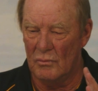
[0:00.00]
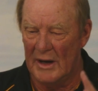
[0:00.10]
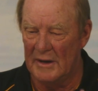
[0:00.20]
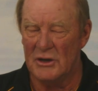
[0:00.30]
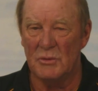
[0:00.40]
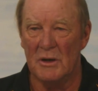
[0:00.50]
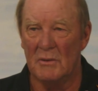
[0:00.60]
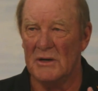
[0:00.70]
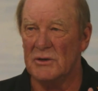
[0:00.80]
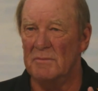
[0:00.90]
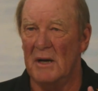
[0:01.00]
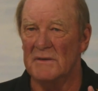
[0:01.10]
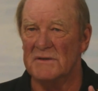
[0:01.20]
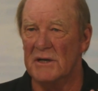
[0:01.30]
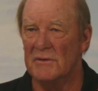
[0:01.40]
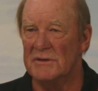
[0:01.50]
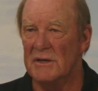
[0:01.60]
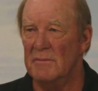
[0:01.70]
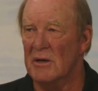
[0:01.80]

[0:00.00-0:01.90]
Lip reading: we had to get you in to ask you about the series here,